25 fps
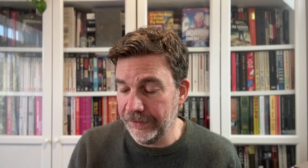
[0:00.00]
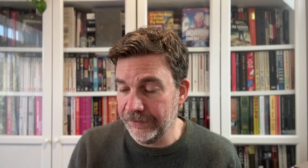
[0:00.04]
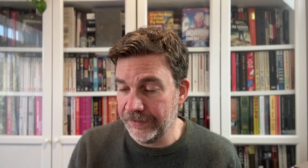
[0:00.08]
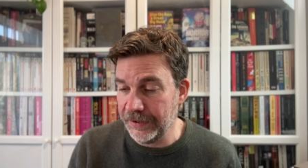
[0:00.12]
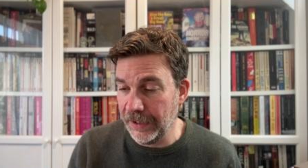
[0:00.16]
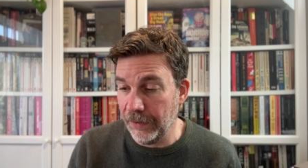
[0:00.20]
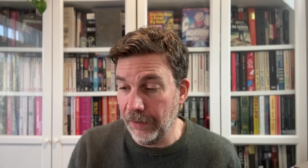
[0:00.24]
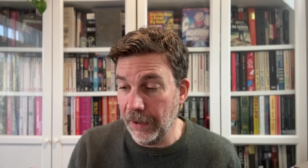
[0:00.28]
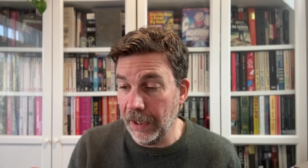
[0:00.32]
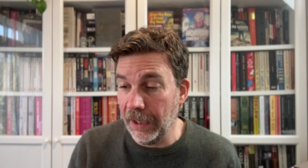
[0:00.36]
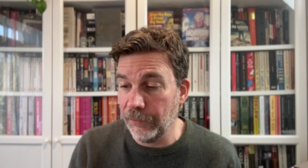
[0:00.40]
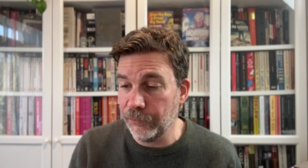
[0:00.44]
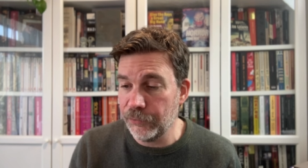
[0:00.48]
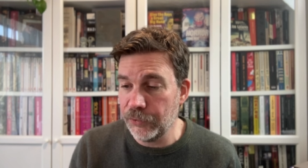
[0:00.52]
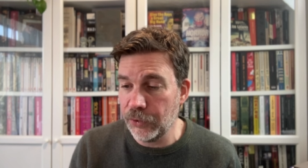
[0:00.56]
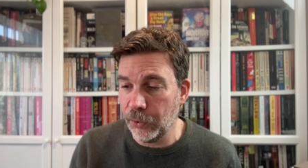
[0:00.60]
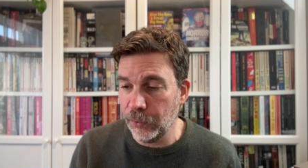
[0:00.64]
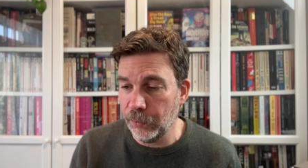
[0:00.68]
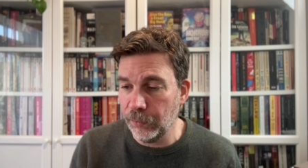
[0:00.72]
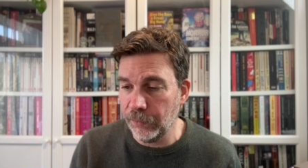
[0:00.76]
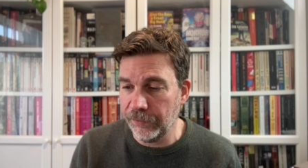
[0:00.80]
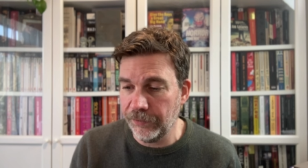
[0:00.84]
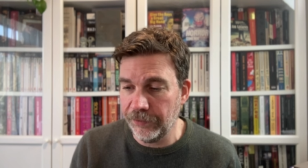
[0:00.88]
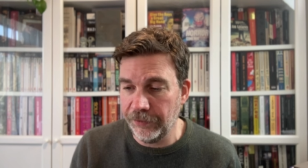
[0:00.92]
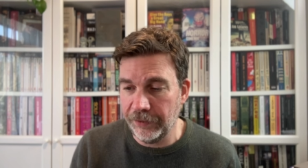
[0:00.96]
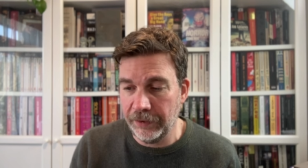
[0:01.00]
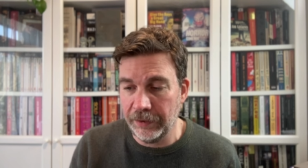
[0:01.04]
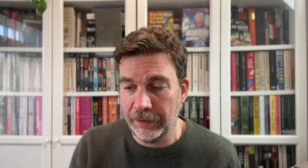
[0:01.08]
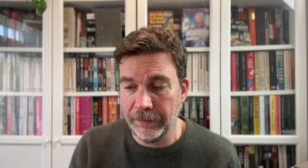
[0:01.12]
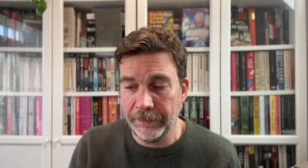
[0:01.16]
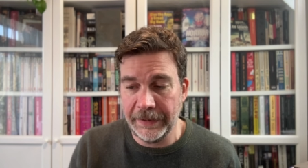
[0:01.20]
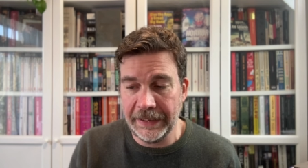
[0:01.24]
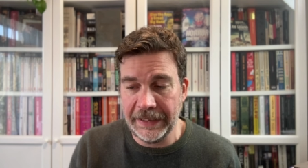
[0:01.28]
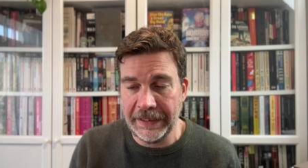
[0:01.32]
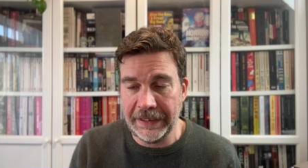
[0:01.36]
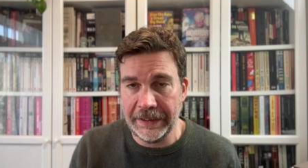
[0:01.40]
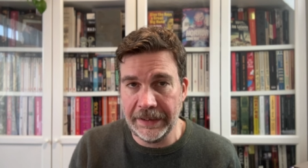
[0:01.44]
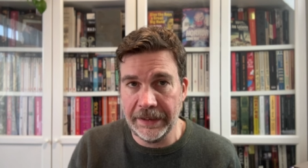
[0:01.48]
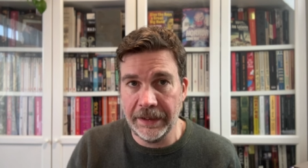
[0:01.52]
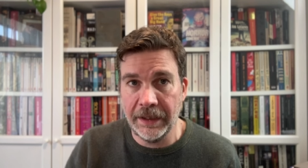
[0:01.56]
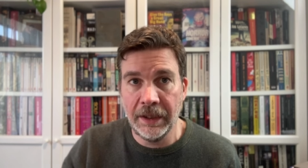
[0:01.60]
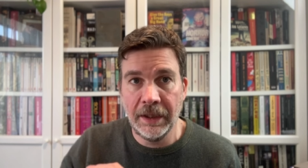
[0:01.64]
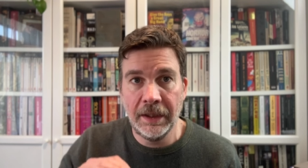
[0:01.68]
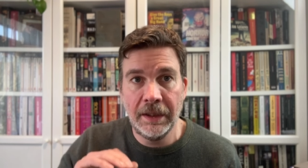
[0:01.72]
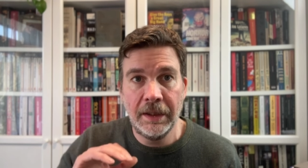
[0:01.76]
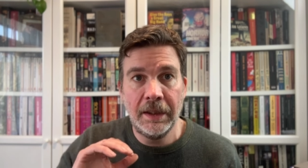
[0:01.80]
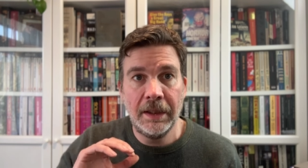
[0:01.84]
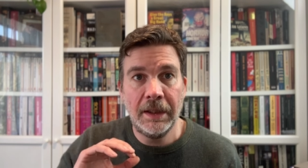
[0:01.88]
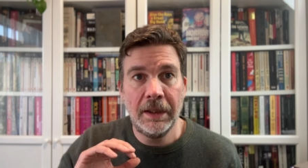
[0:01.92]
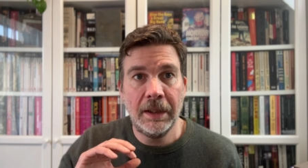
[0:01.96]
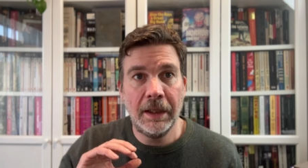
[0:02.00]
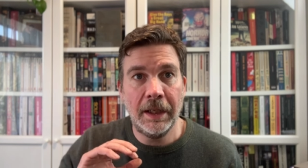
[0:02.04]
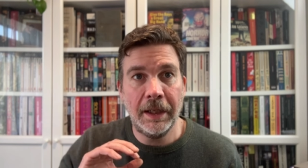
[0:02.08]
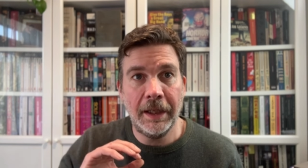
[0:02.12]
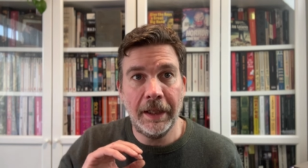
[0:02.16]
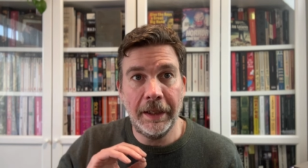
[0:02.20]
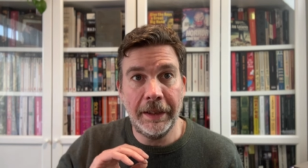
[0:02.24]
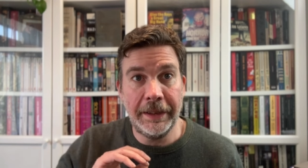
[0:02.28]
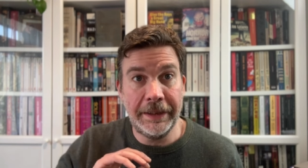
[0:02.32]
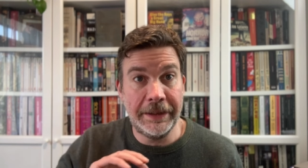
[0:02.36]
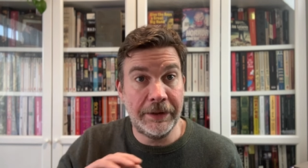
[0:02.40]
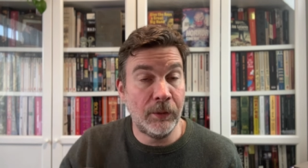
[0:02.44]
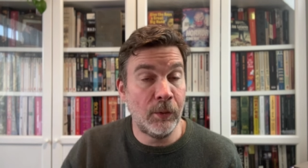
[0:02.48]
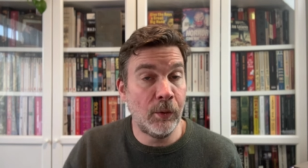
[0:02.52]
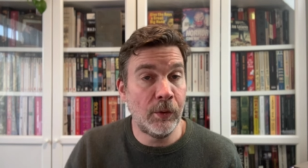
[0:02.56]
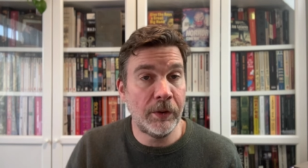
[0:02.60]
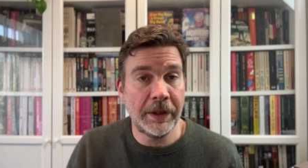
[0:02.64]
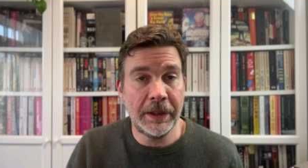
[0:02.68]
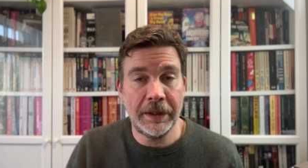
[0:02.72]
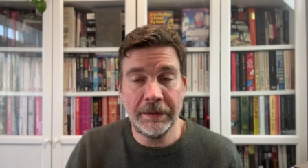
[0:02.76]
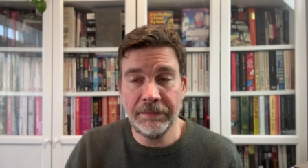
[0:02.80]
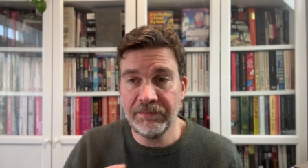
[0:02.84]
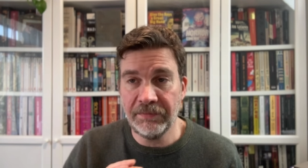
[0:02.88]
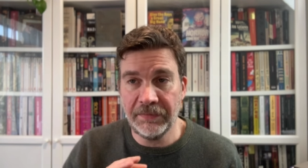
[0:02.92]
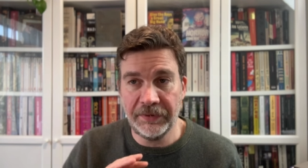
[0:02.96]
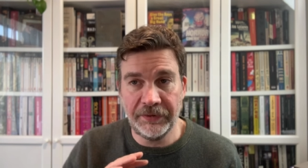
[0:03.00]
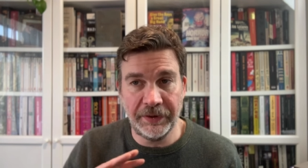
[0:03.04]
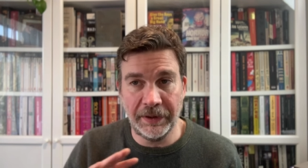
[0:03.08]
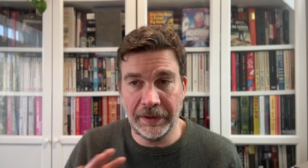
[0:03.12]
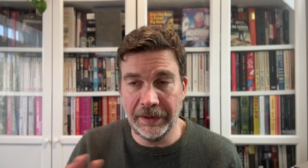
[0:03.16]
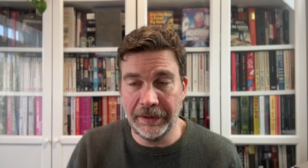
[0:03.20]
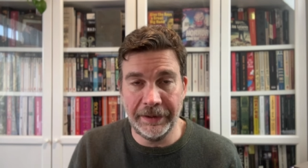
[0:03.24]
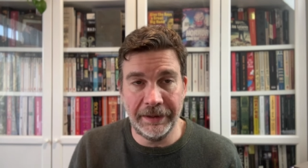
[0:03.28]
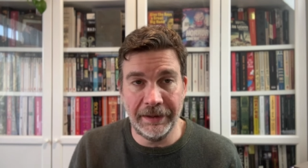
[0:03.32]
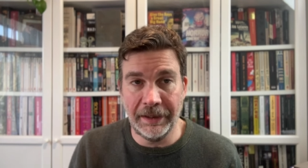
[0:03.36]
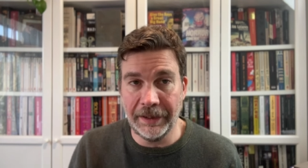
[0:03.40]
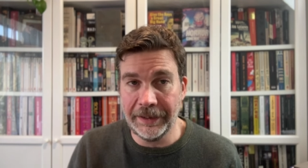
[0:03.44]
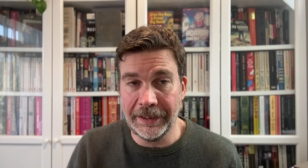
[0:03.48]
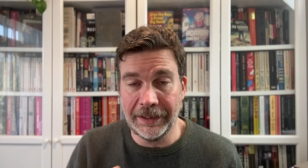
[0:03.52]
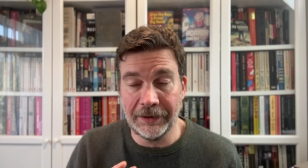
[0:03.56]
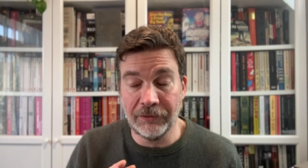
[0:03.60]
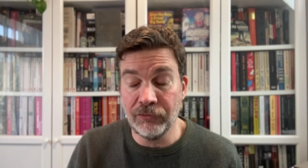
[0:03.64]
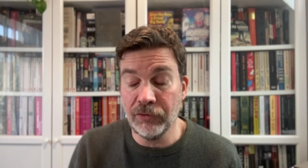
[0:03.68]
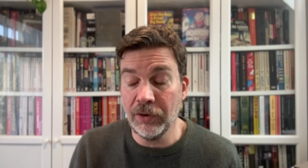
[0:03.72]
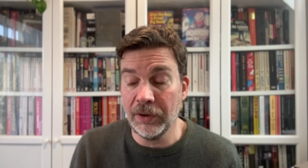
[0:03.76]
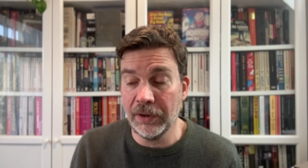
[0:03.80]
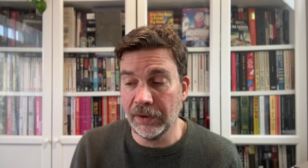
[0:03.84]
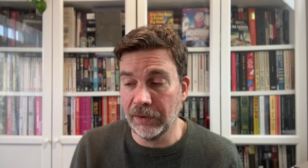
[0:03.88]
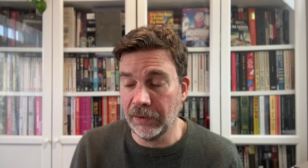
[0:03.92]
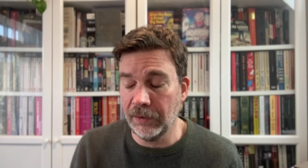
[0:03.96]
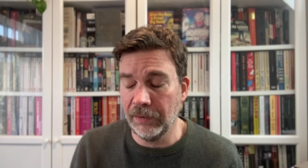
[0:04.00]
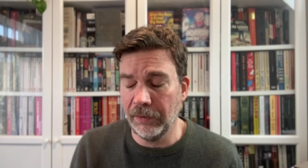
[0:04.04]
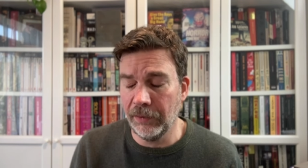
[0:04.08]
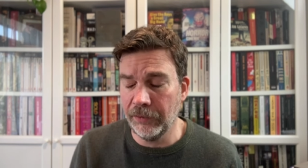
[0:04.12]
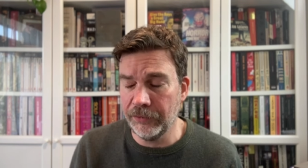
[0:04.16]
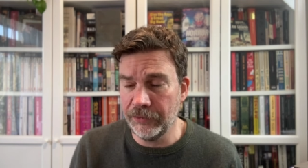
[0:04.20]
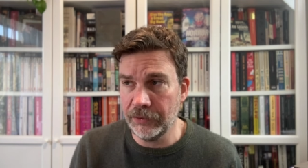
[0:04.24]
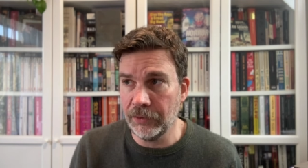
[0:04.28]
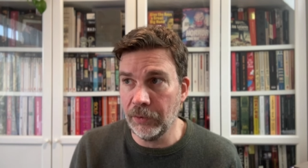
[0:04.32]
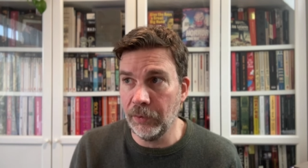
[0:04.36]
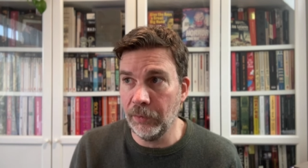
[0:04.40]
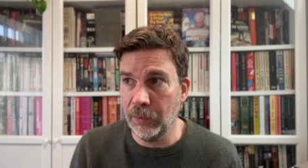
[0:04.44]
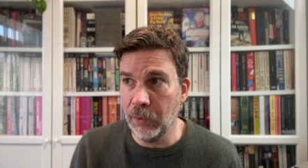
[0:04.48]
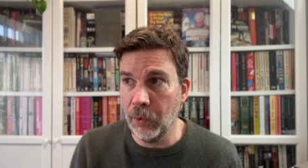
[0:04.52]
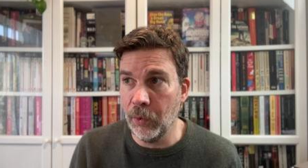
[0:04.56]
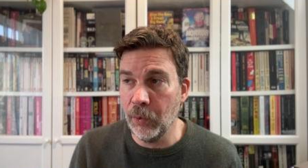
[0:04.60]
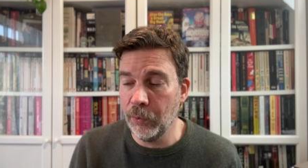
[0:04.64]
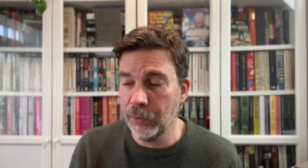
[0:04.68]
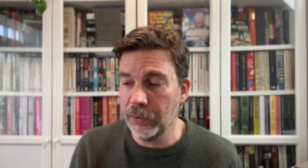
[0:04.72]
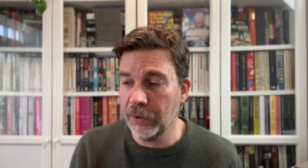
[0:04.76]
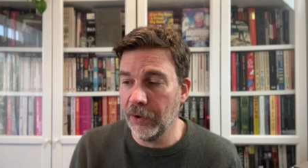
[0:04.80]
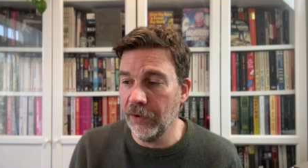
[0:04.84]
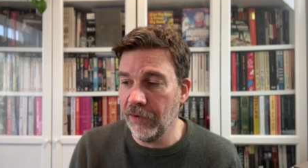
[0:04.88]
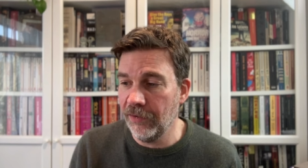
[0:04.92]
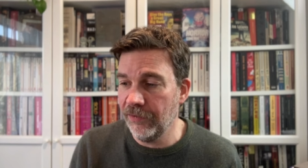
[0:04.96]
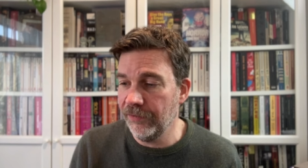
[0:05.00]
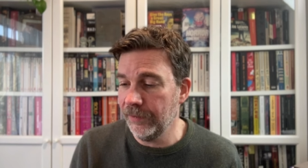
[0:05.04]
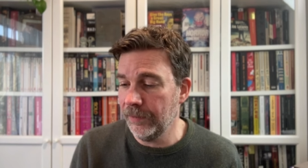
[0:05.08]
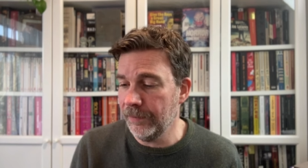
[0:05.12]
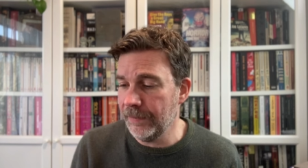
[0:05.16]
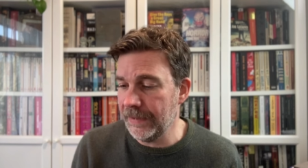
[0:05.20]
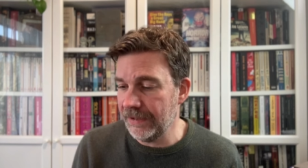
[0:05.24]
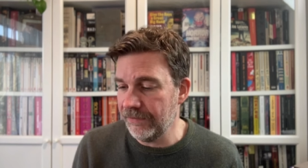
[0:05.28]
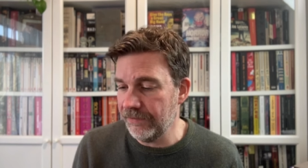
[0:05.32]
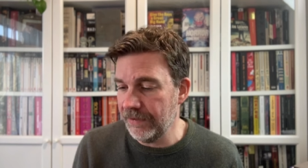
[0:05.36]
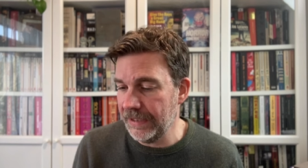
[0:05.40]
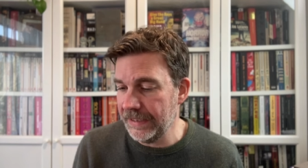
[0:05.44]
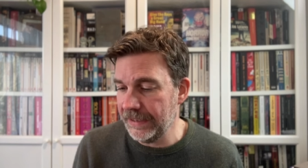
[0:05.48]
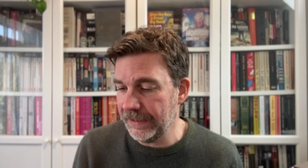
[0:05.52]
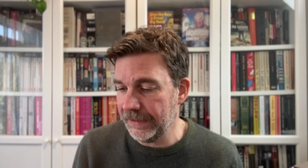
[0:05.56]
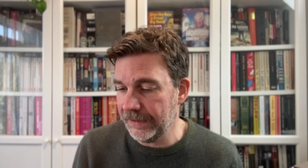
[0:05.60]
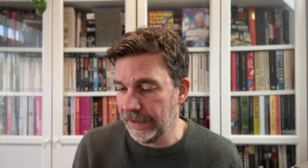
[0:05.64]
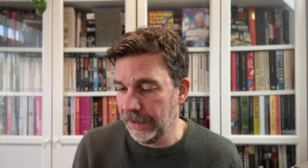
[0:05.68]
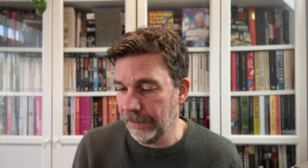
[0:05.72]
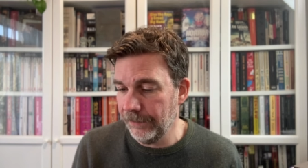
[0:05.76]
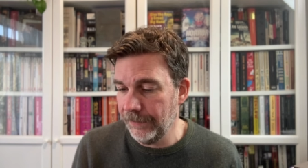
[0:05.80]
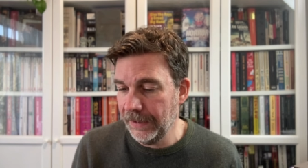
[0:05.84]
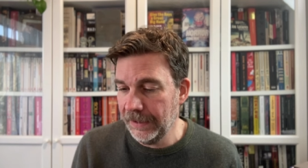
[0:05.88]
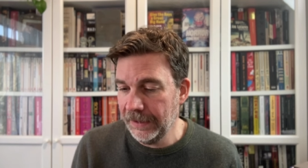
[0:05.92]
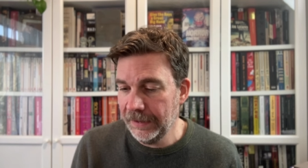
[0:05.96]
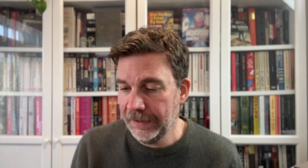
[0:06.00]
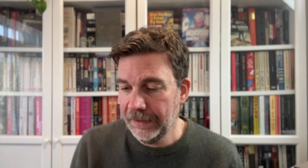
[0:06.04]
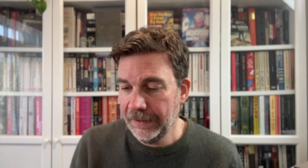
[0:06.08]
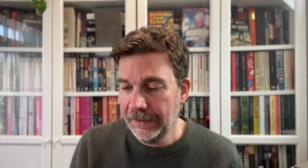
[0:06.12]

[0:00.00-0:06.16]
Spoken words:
So I'll talk through them in order, so like in chronological order of me reading them,